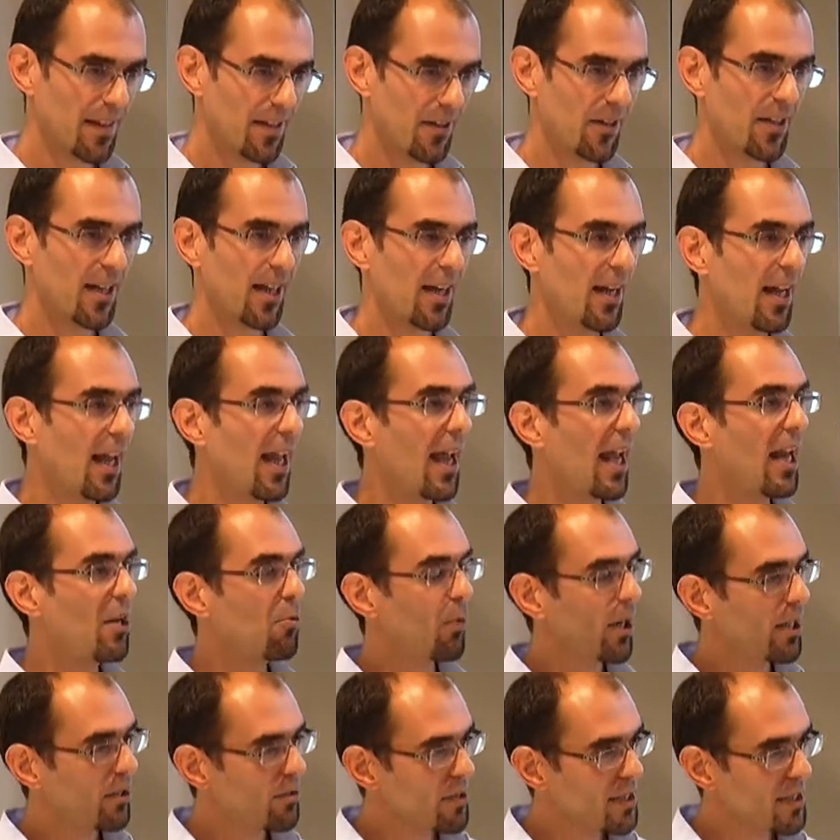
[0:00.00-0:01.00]
Okay, and
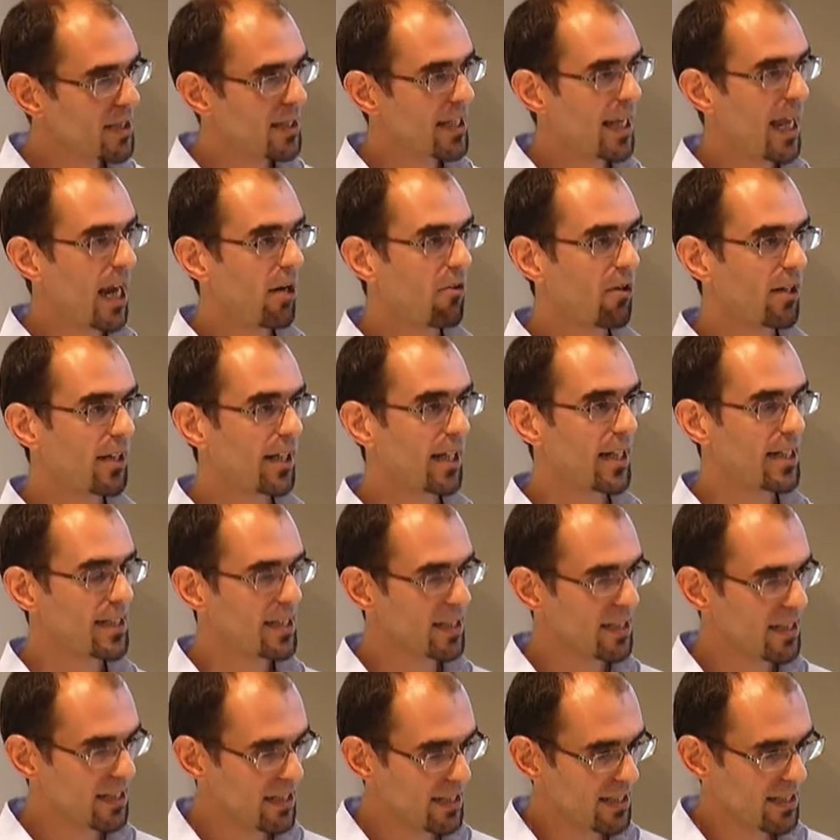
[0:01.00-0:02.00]
when you see error
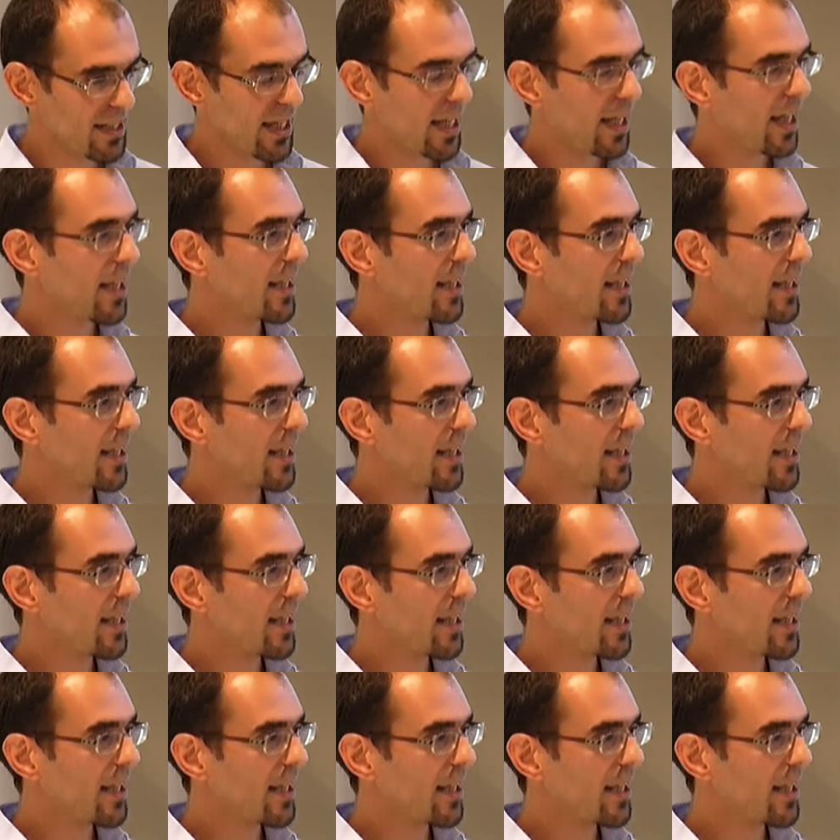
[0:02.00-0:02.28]
cases,